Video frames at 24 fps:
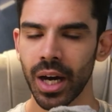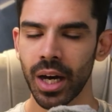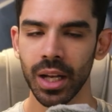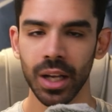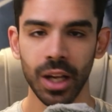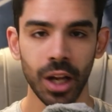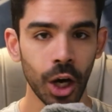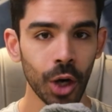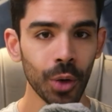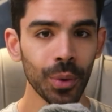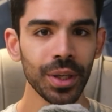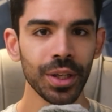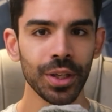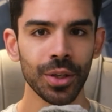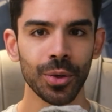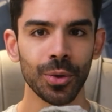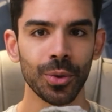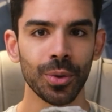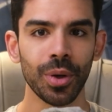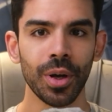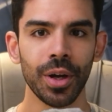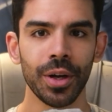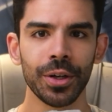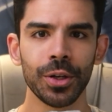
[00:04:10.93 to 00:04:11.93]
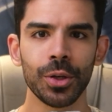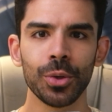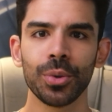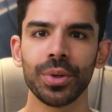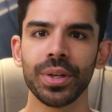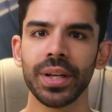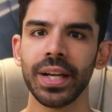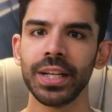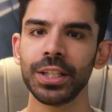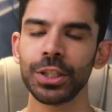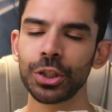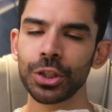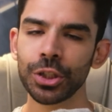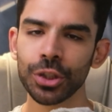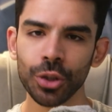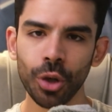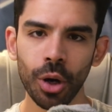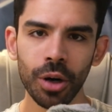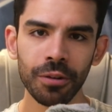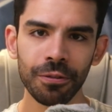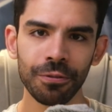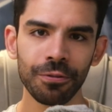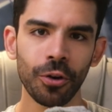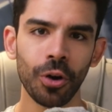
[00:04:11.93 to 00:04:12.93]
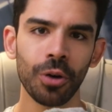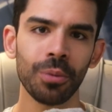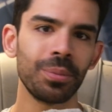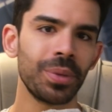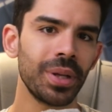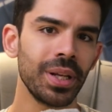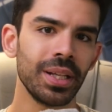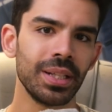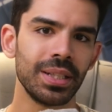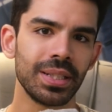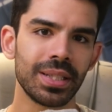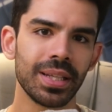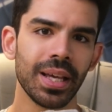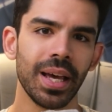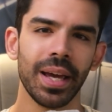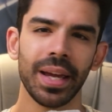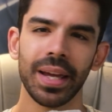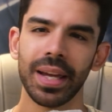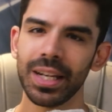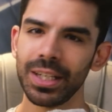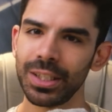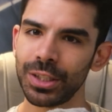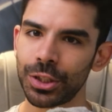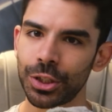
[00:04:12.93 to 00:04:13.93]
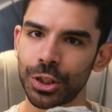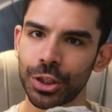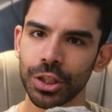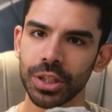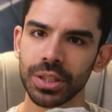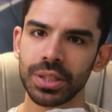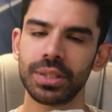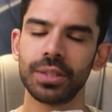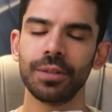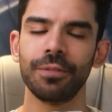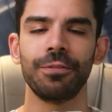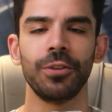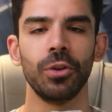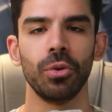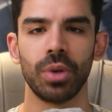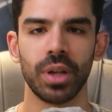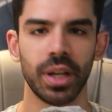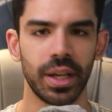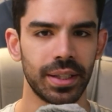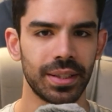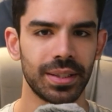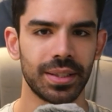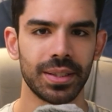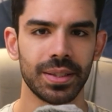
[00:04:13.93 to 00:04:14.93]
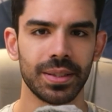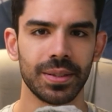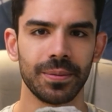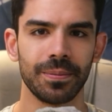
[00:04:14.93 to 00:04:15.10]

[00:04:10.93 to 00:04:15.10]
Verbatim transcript: allowing you to create short form reels in just a few clicks.